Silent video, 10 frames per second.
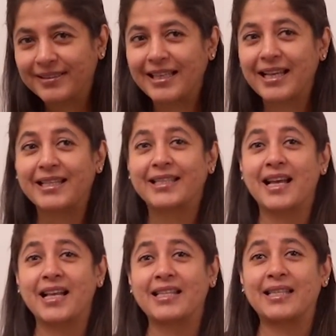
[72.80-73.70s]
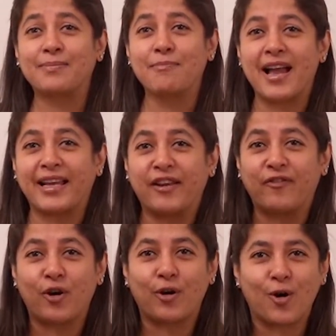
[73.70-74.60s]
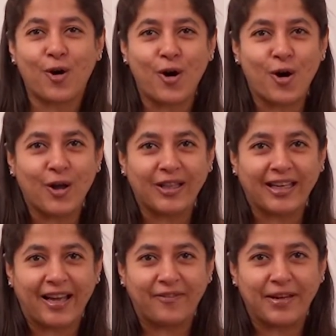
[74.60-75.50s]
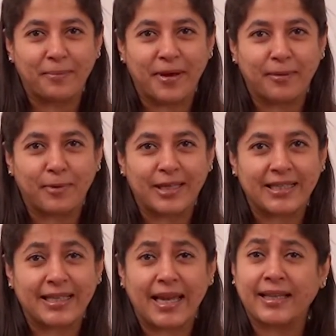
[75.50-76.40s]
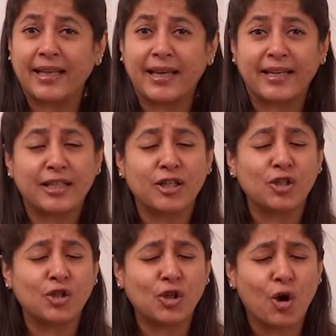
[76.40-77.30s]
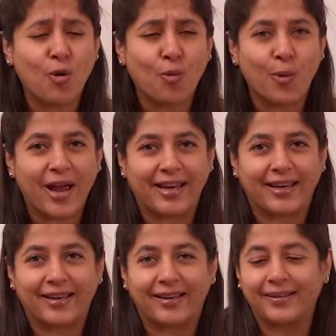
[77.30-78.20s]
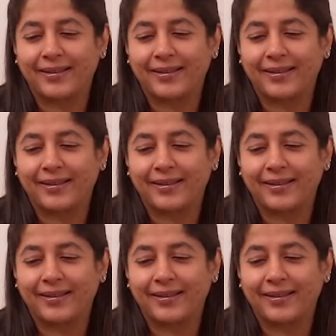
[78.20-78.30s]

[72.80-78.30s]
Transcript: That's a smiley for all the lovely babies saying the letters so well.